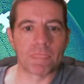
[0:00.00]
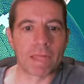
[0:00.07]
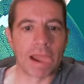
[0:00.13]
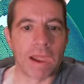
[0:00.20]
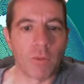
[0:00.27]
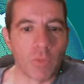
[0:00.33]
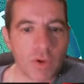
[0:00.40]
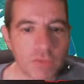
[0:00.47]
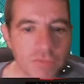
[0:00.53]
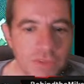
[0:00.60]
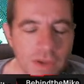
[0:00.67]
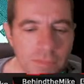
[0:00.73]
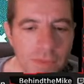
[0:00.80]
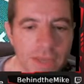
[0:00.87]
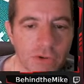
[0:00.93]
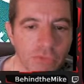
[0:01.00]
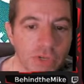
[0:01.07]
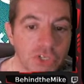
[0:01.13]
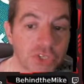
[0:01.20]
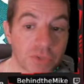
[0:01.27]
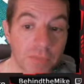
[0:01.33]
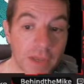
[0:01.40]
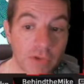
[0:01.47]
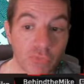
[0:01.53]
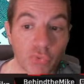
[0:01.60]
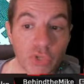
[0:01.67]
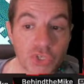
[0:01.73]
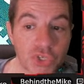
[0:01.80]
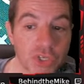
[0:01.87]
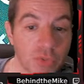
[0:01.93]
I would have done my original. My
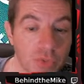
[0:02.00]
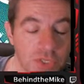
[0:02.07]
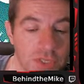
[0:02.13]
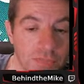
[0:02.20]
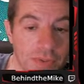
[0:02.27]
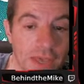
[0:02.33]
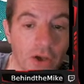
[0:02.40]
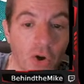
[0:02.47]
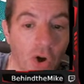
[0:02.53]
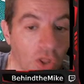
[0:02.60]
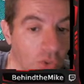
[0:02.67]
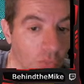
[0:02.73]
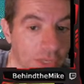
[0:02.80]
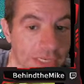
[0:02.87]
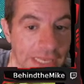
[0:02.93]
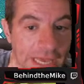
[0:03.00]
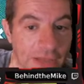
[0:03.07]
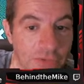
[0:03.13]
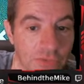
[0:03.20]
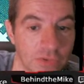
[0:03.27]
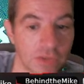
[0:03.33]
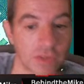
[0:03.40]
original was to pay all the way down